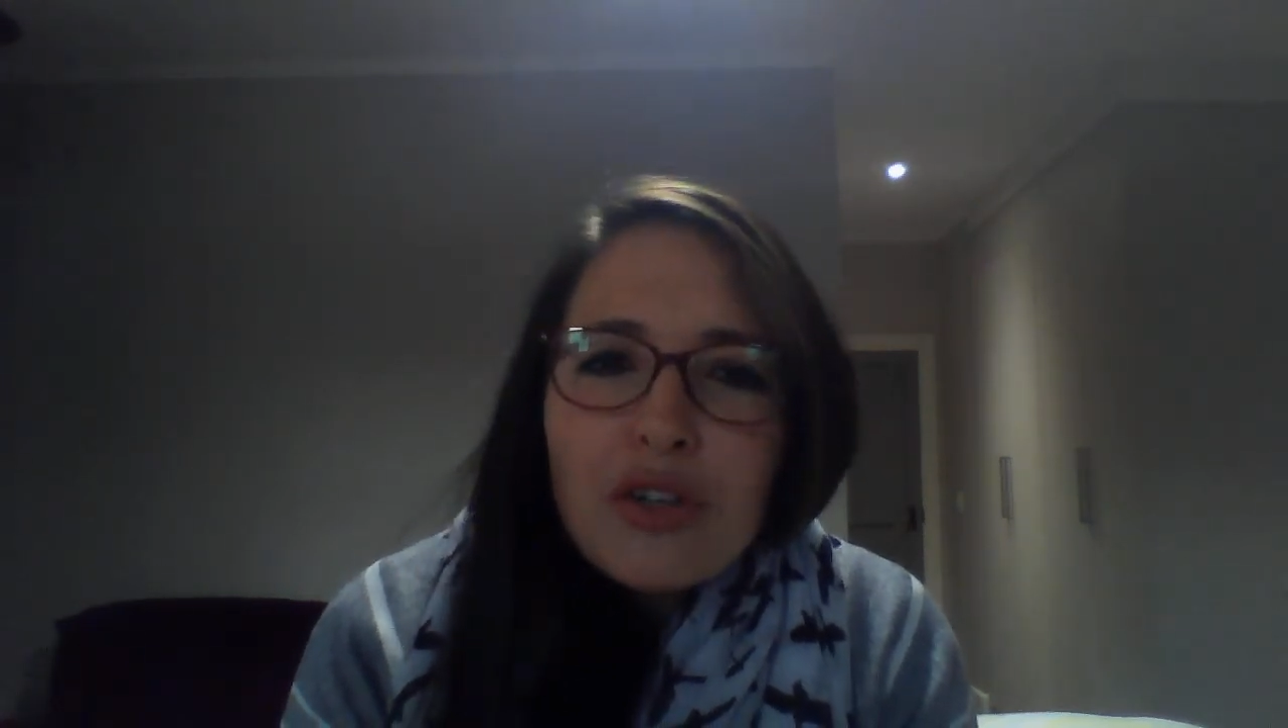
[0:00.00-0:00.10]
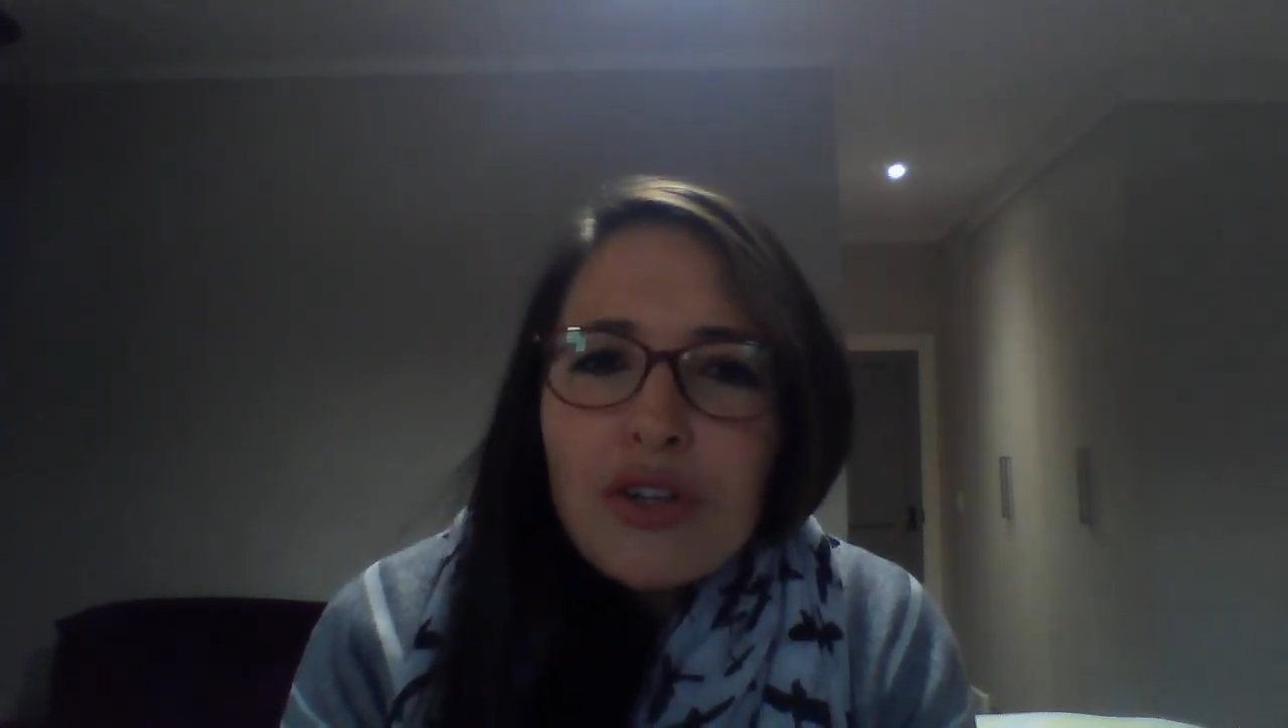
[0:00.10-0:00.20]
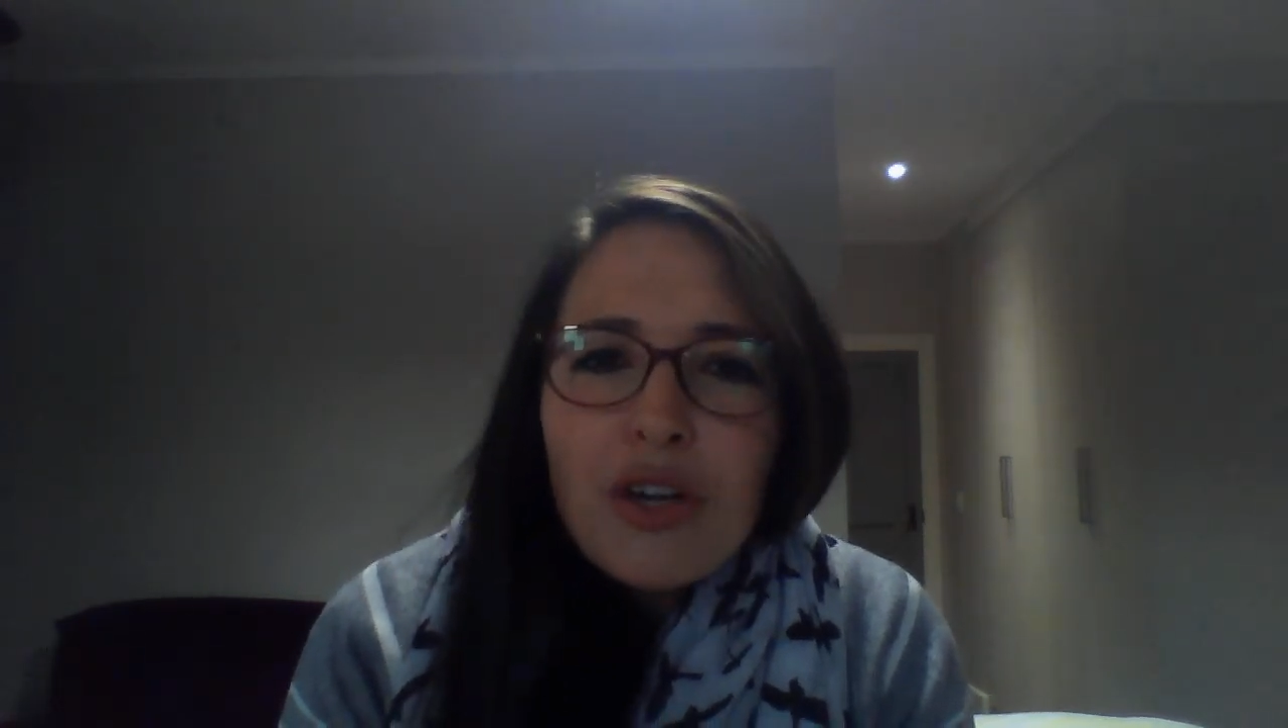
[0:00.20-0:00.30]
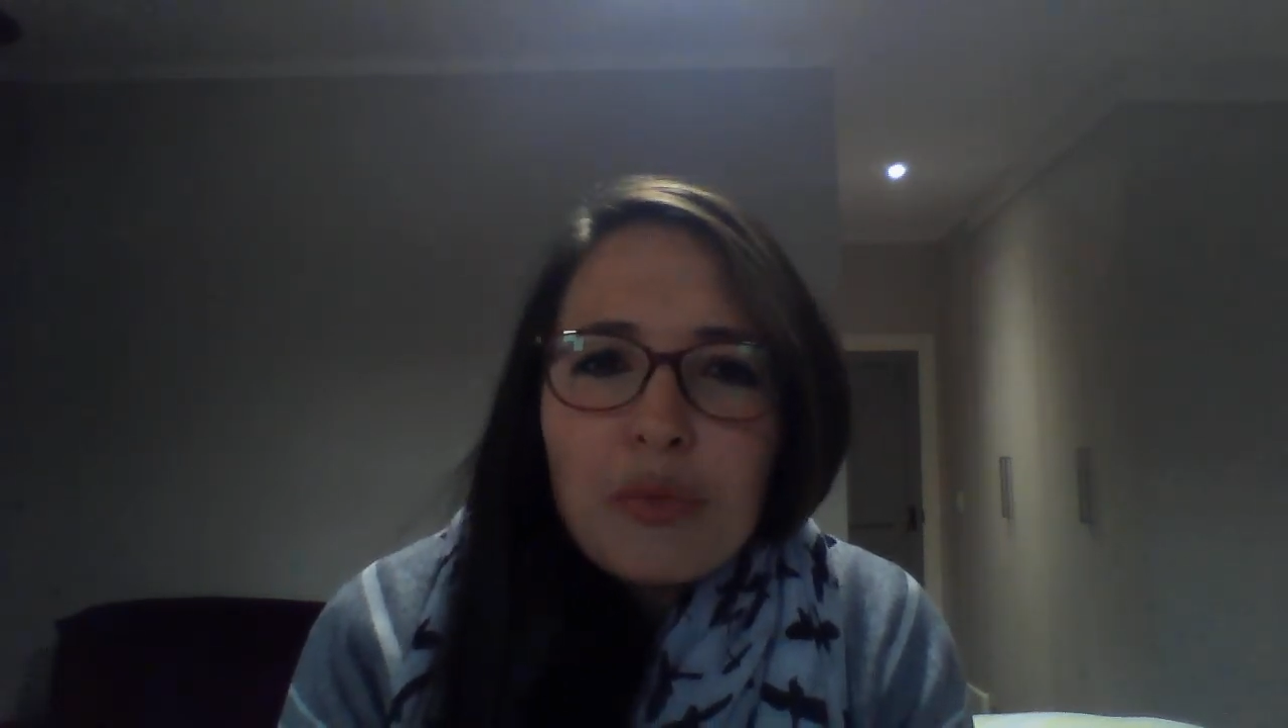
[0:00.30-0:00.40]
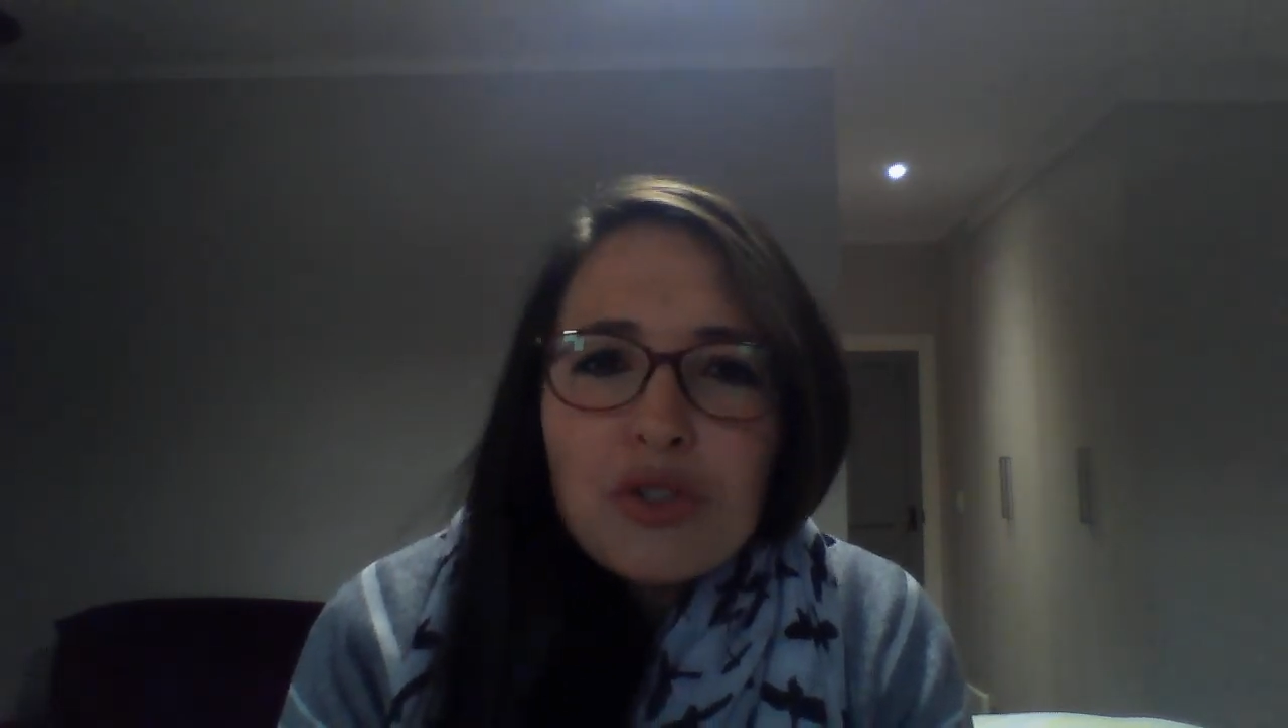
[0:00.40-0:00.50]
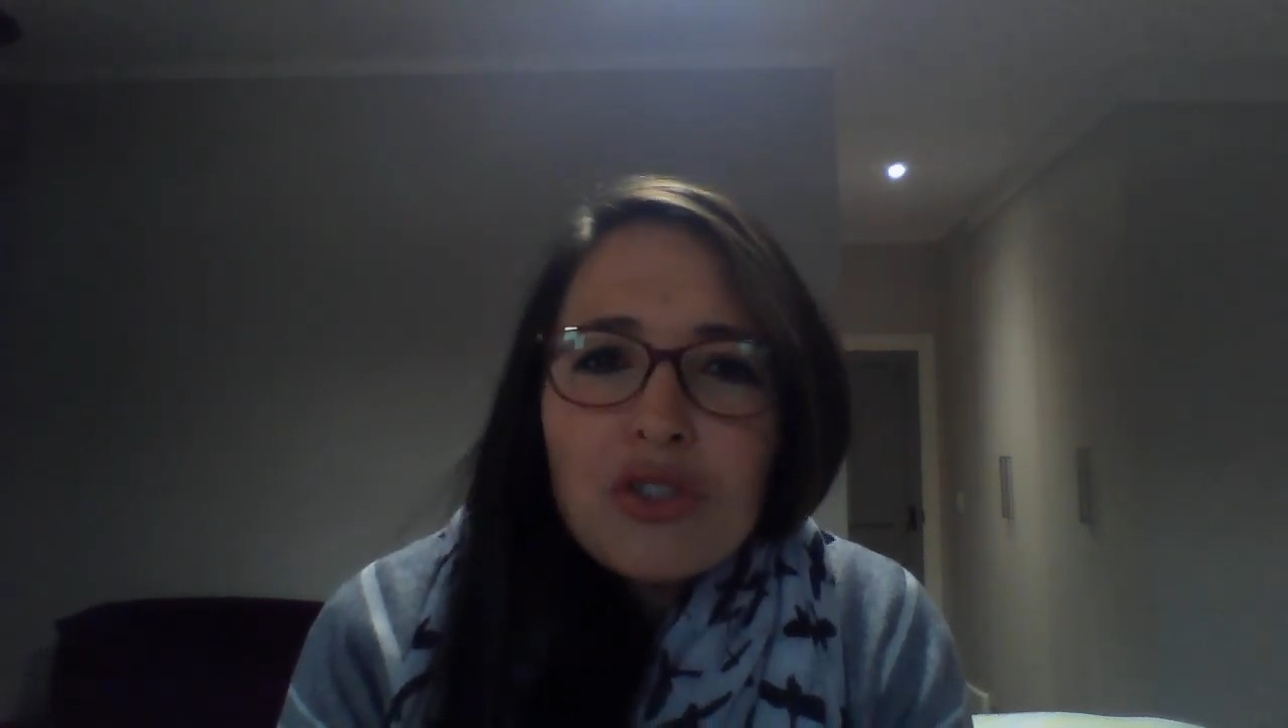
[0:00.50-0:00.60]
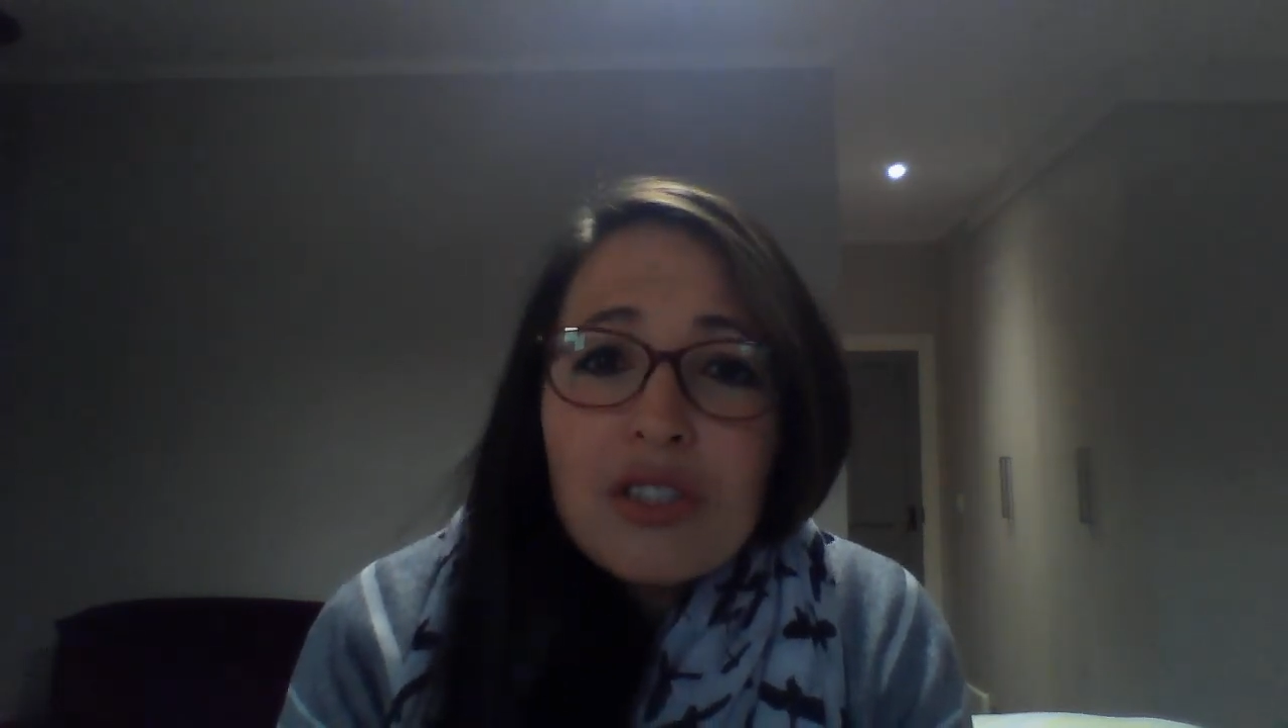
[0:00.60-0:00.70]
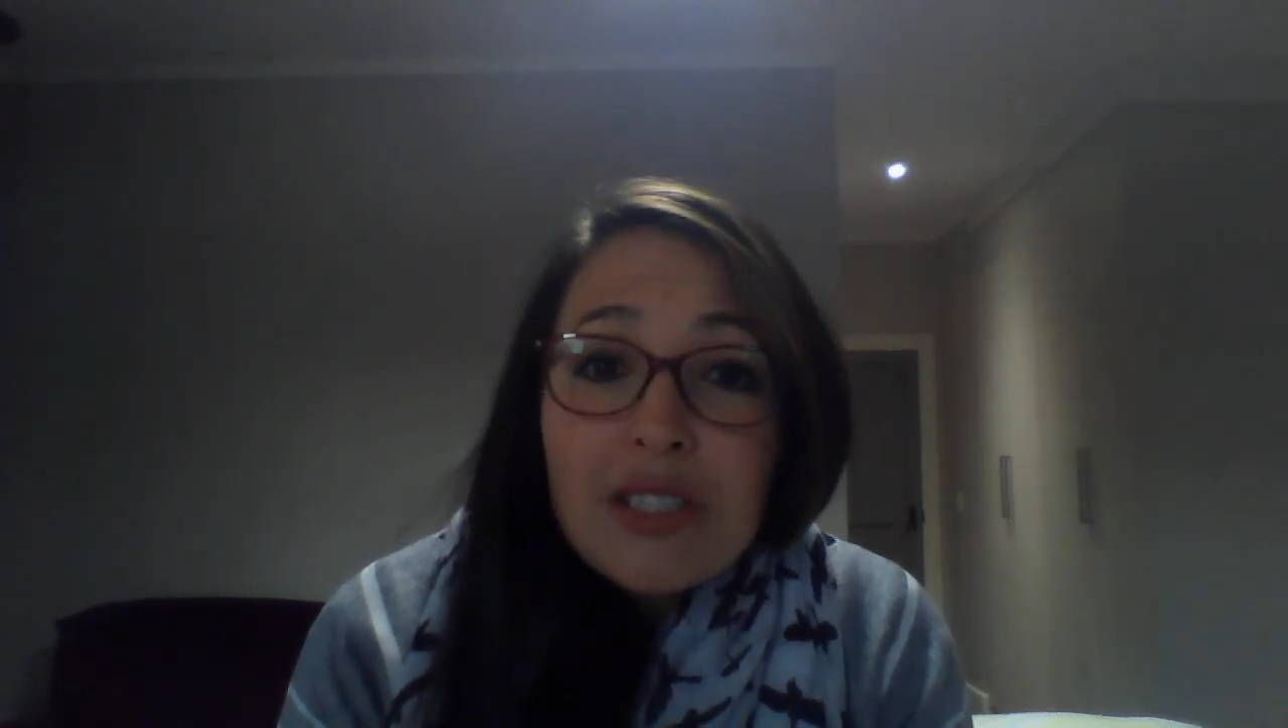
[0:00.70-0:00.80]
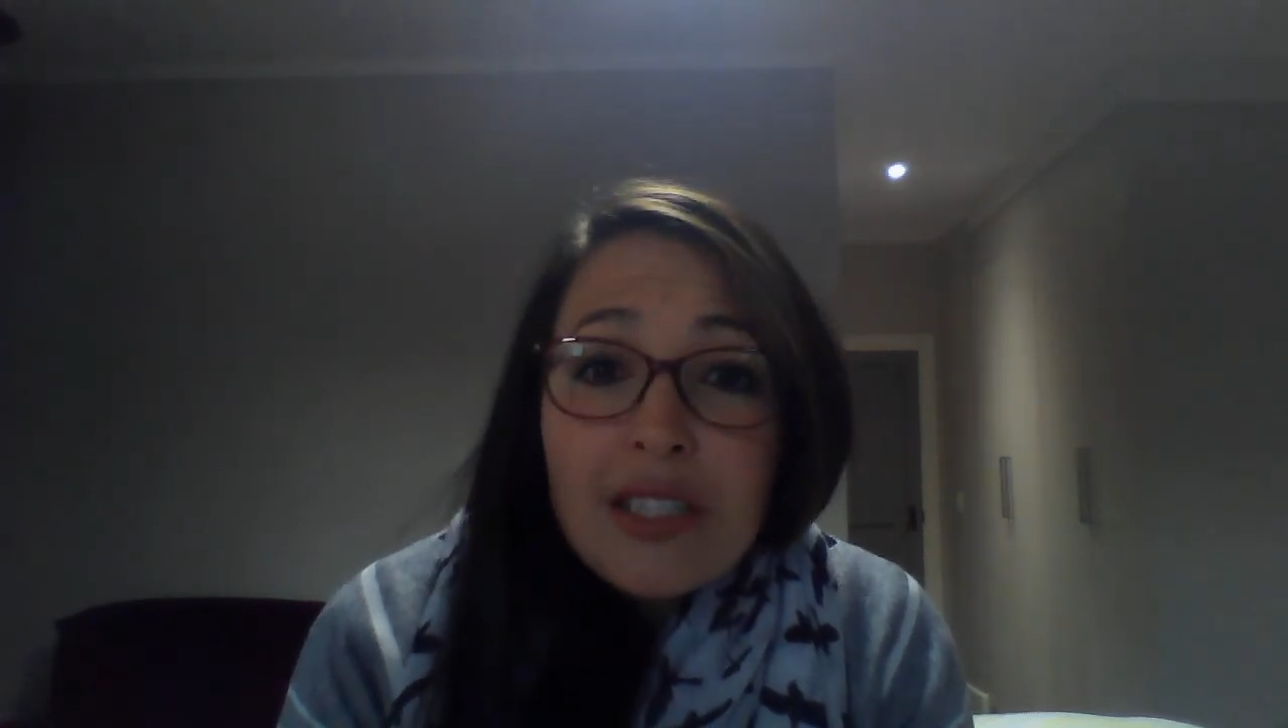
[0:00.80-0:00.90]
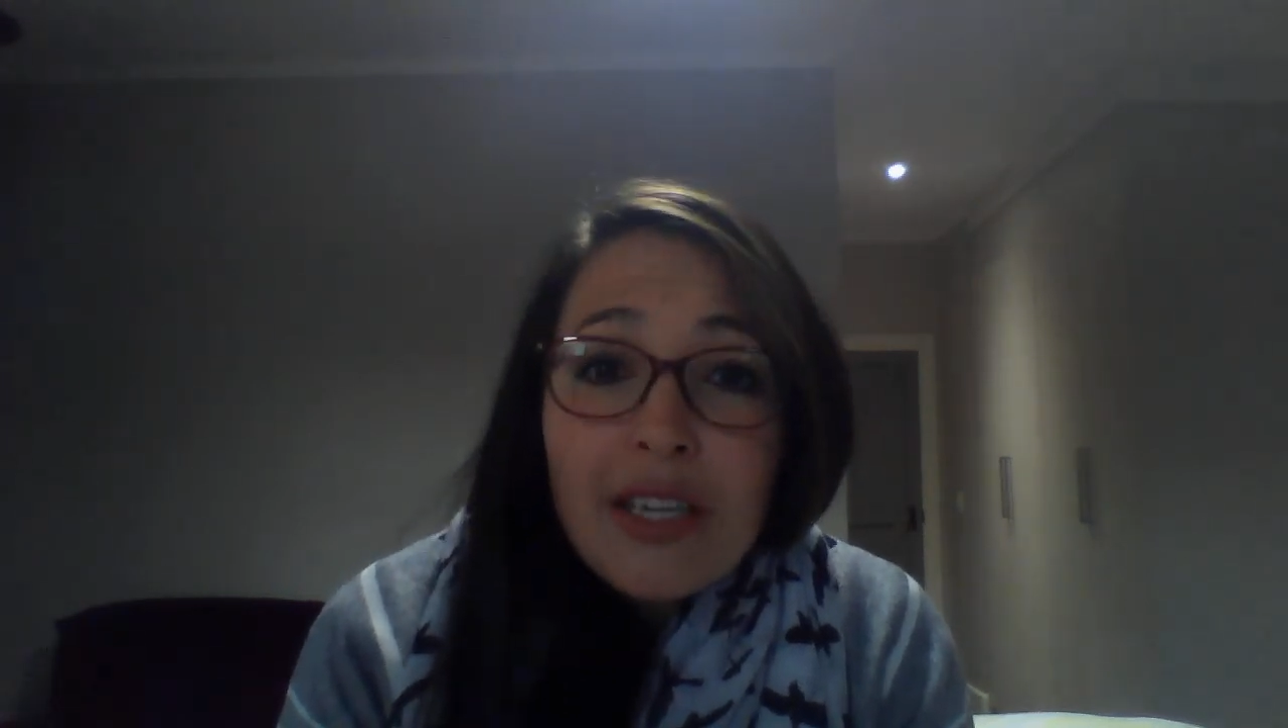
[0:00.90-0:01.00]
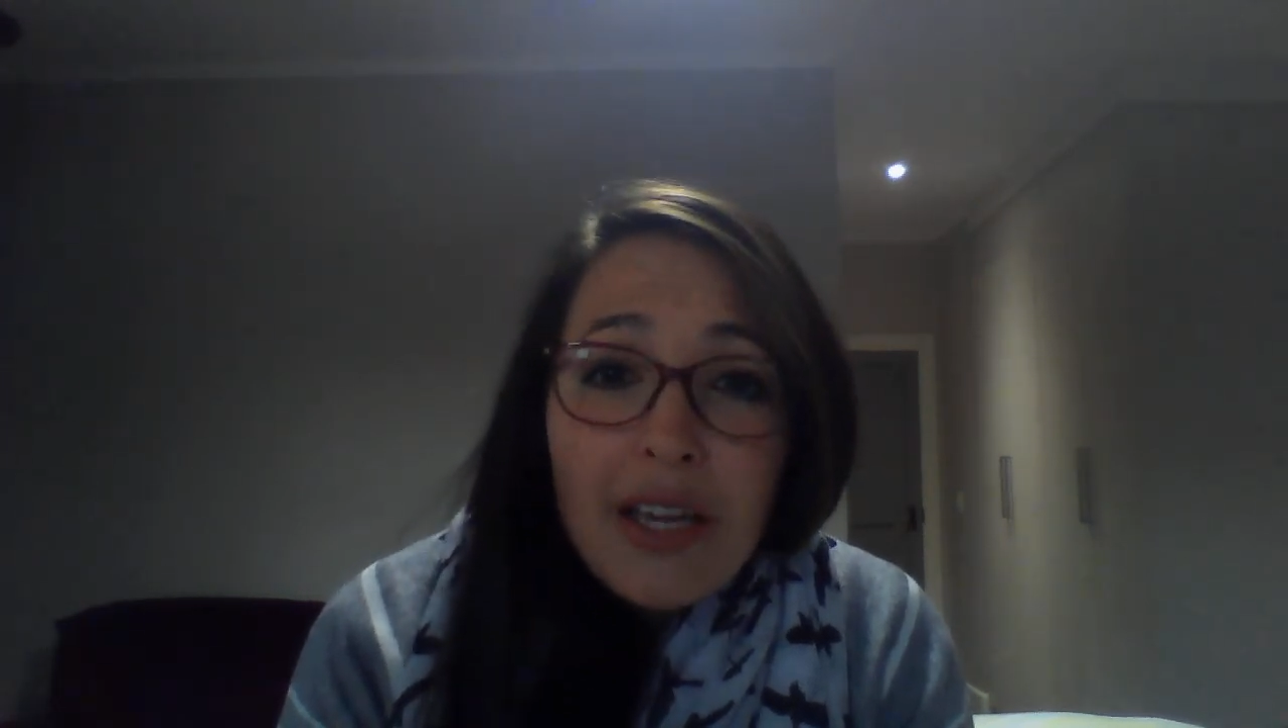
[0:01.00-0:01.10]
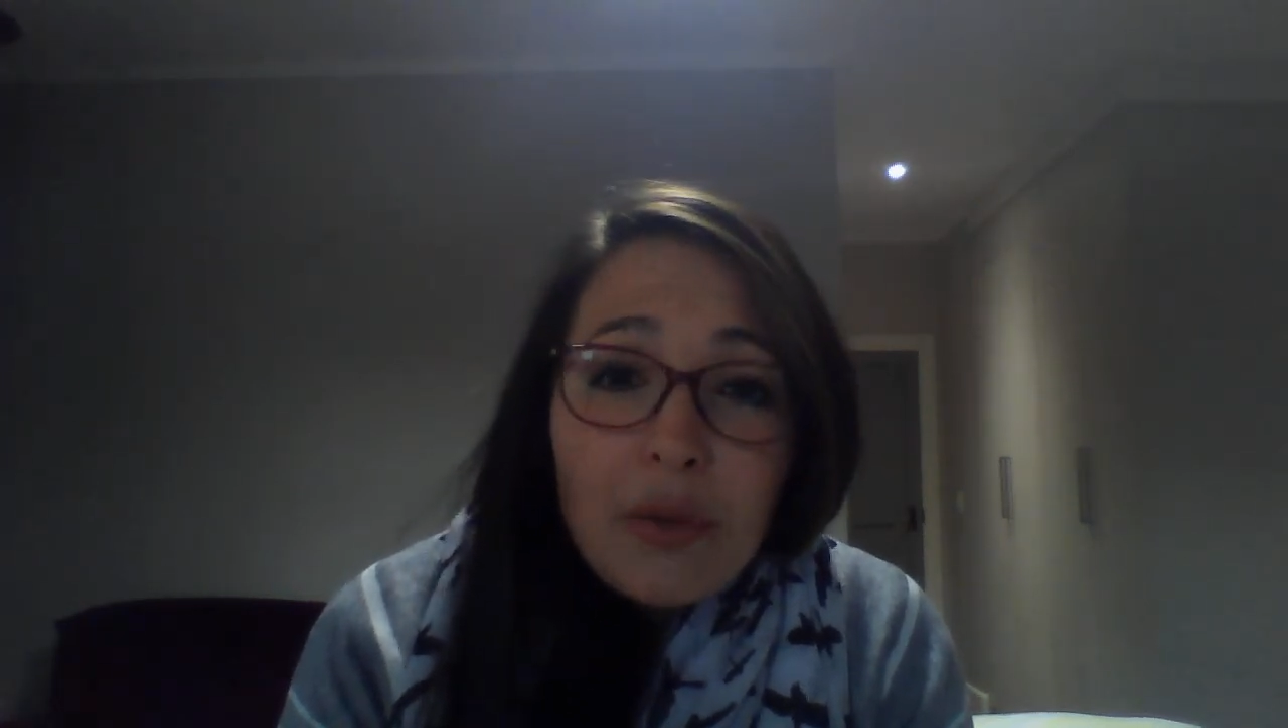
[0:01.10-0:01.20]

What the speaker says: learning opportunity,